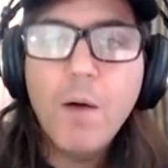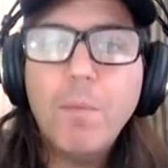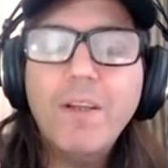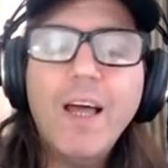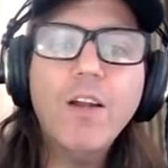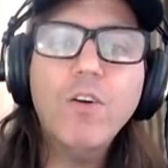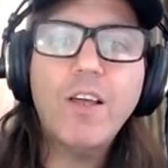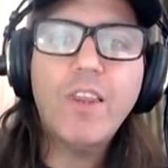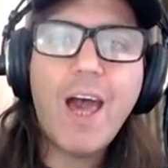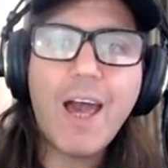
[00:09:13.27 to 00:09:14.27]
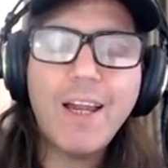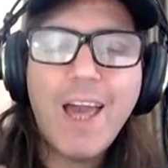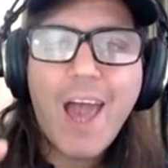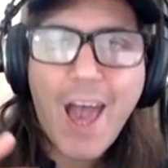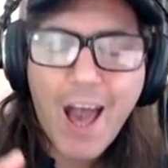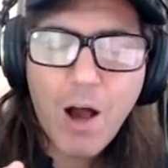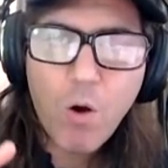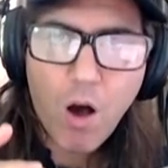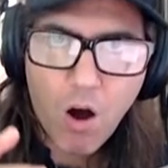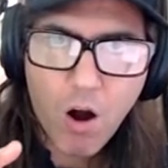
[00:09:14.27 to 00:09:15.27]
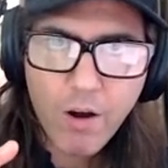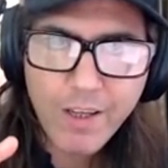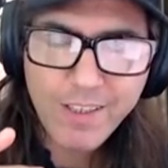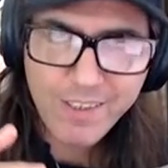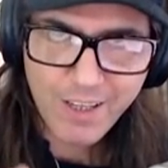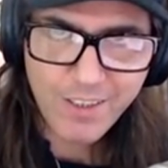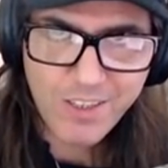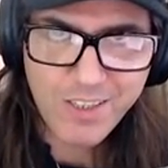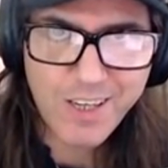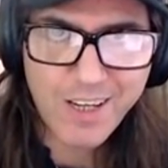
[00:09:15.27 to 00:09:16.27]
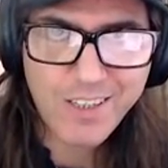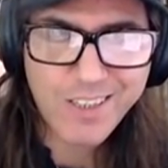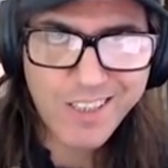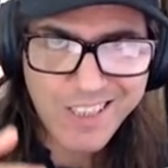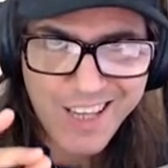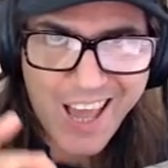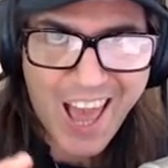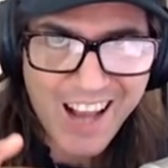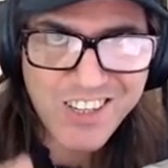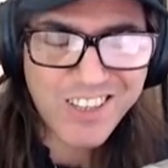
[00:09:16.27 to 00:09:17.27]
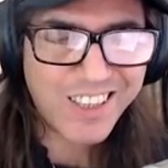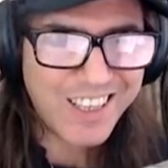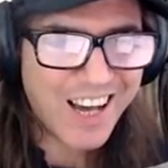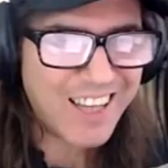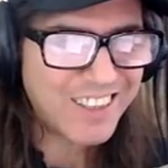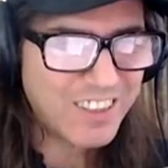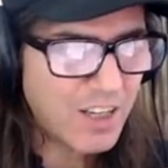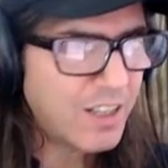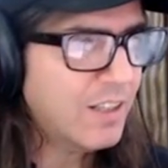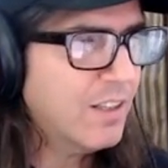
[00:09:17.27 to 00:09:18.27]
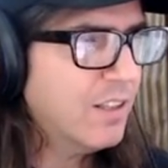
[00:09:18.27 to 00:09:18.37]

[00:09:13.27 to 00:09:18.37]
But not only that, how our intelligence agencies actually got it done